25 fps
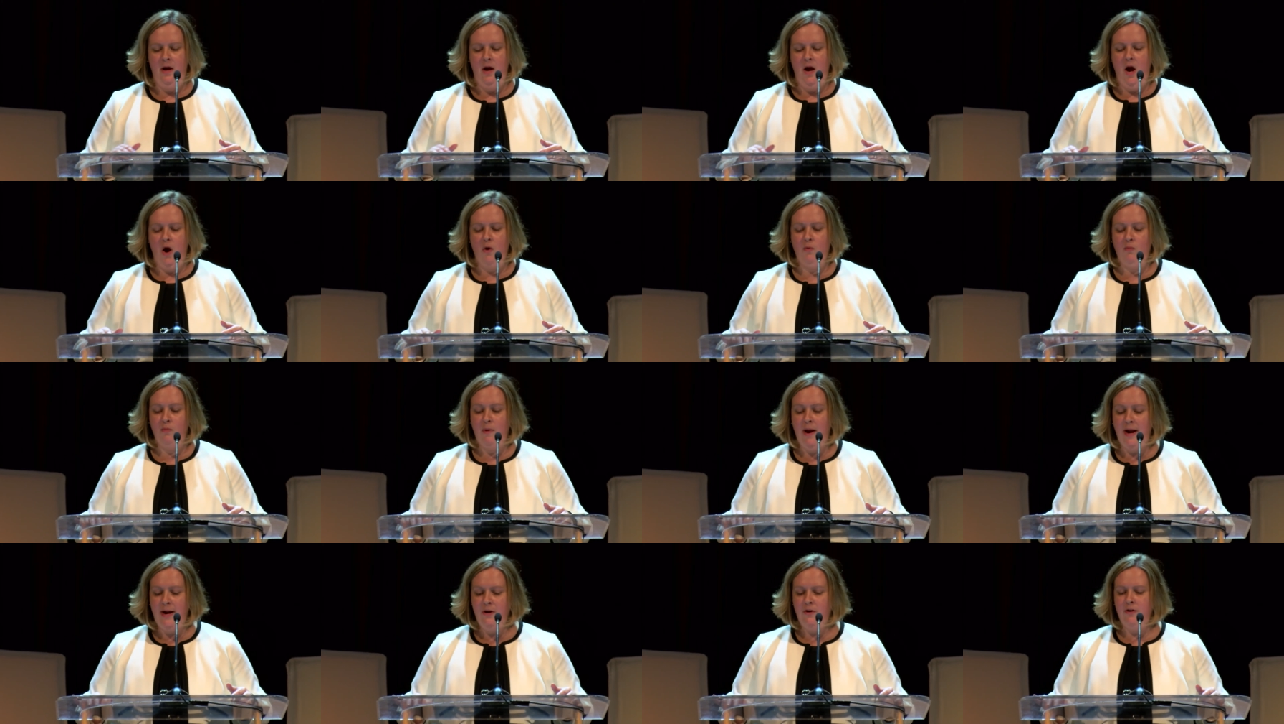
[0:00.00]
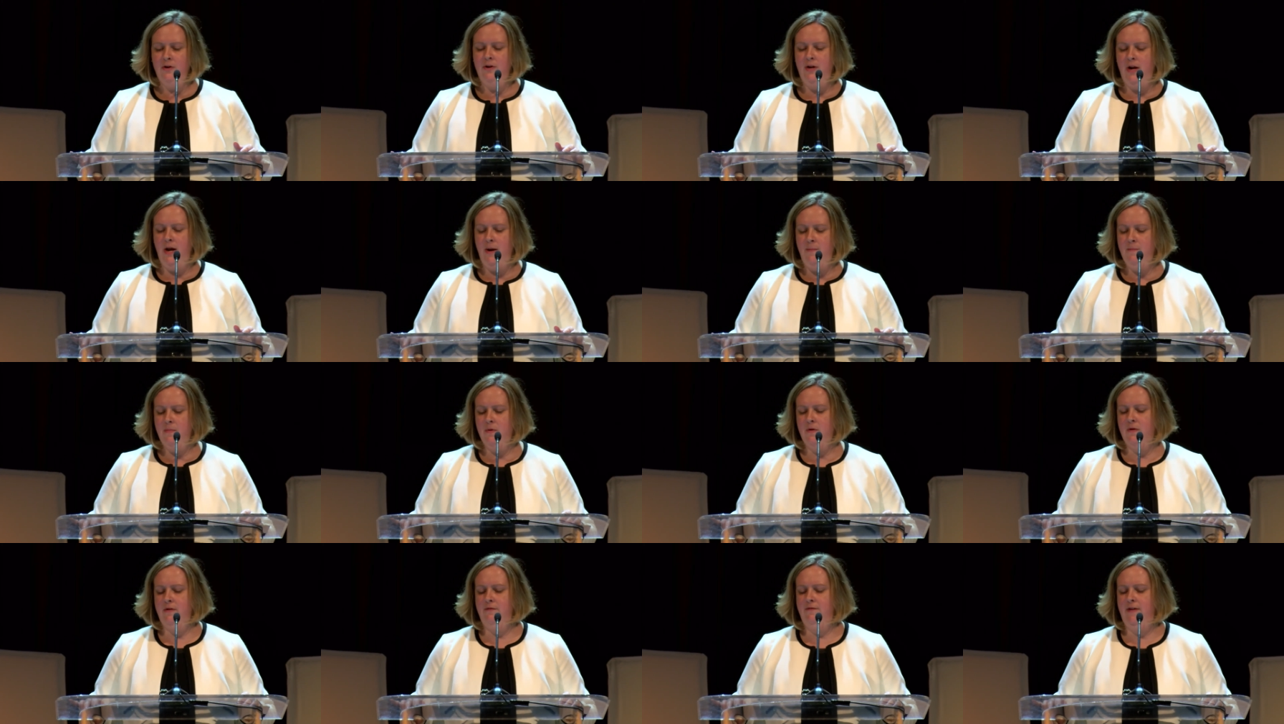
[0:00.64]
A record
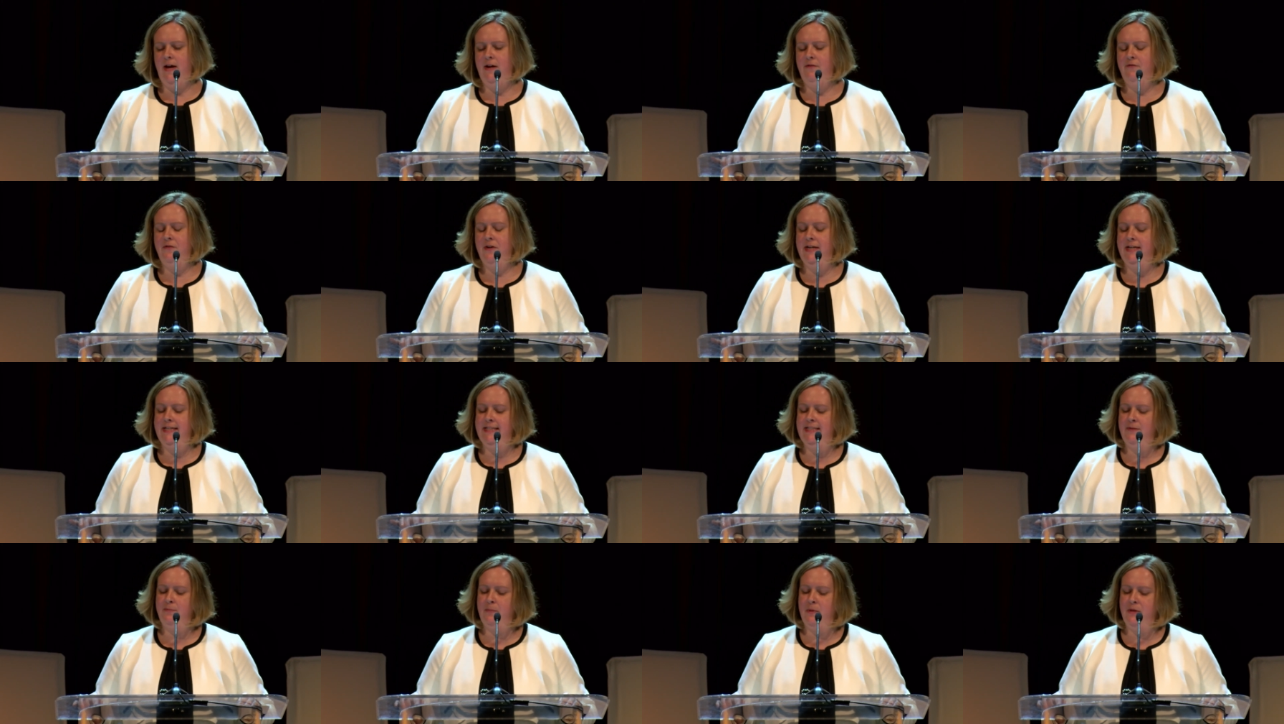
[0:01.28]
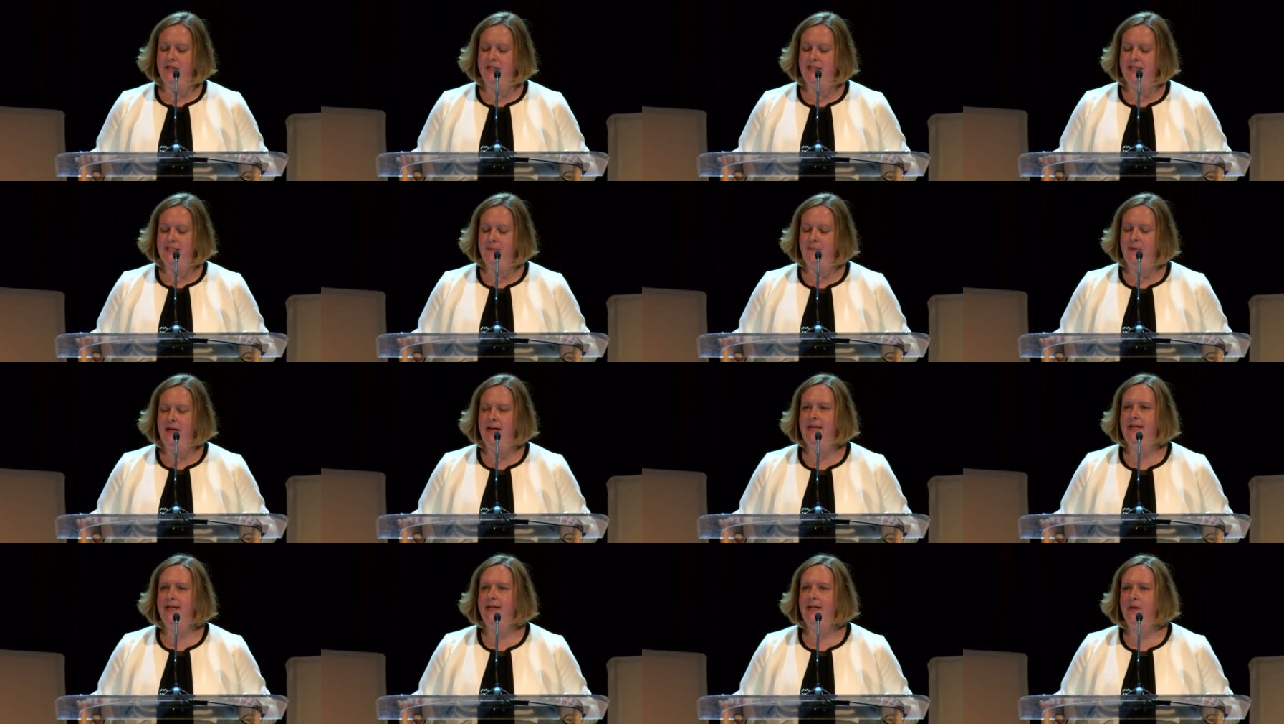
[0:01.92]
number of advocates
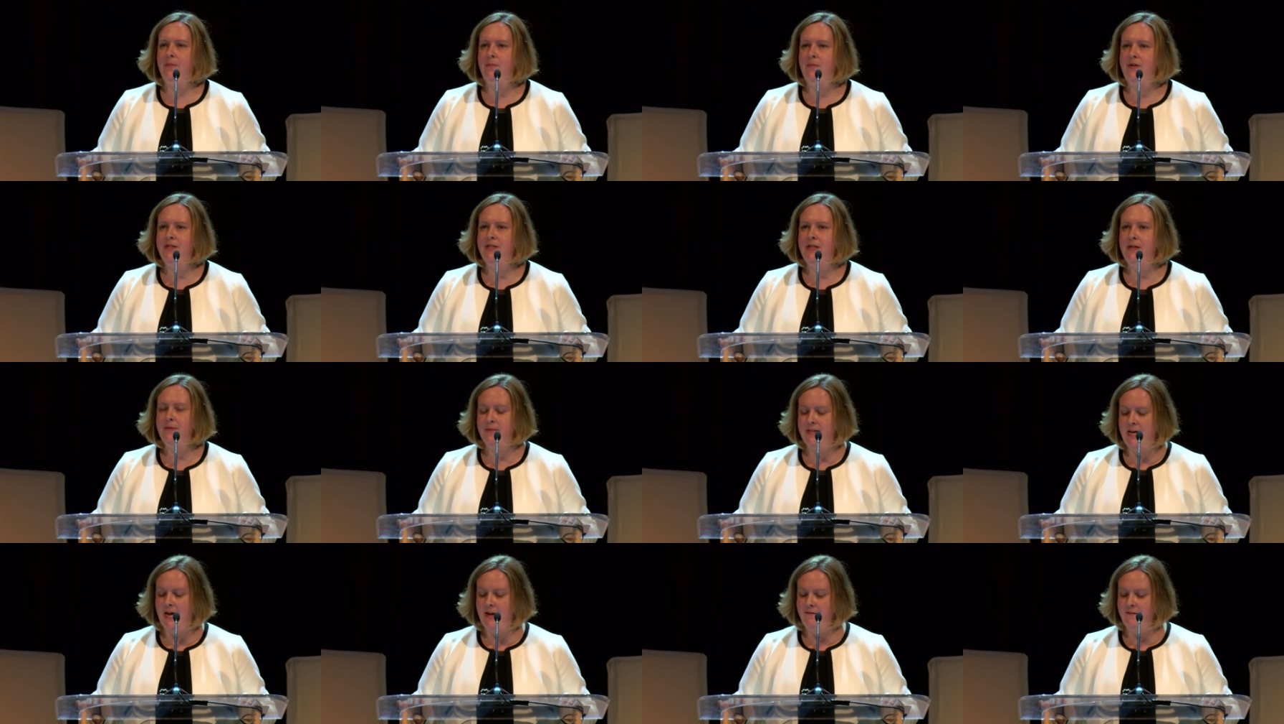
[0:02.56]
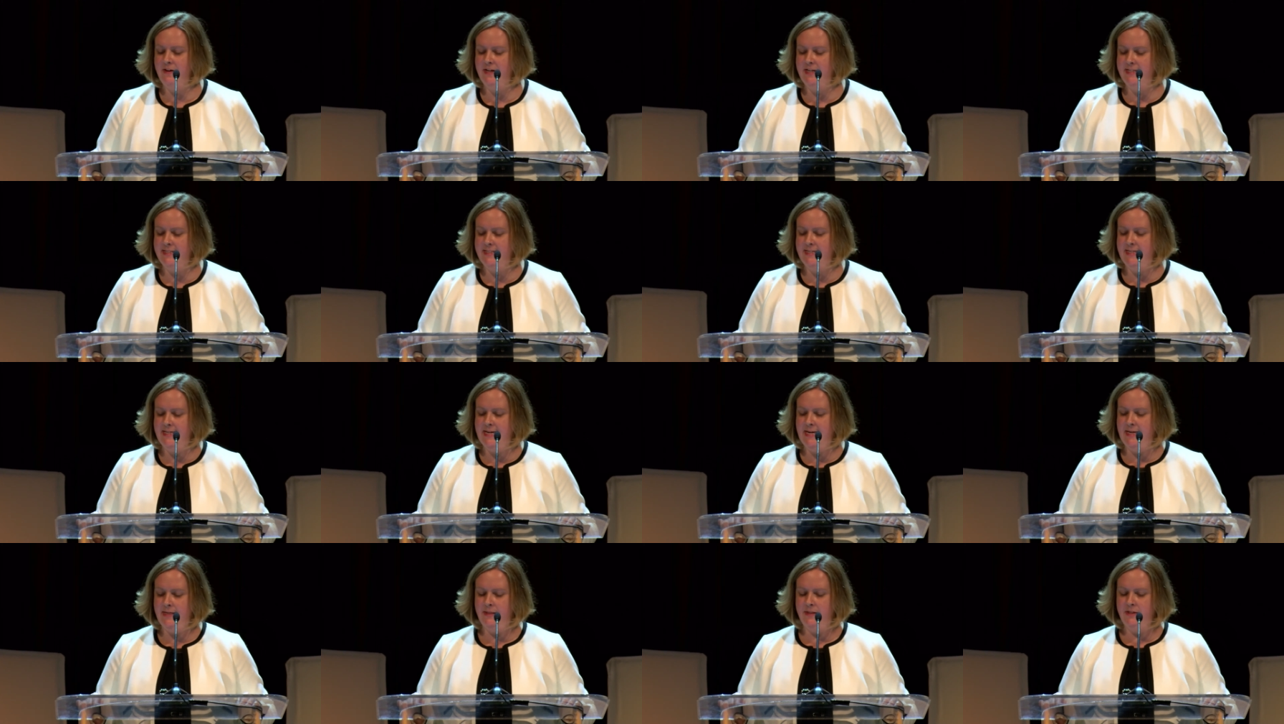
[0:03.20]
participated in Museums Advocacy
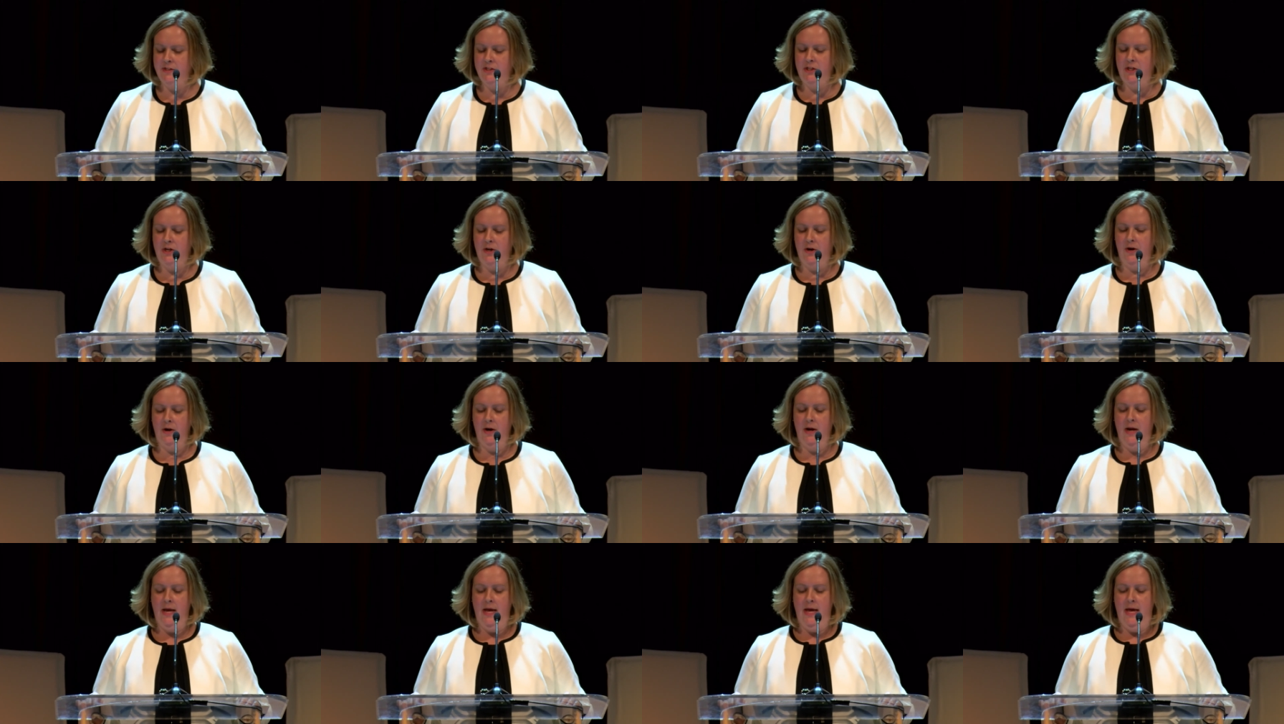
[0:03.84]
Day this year.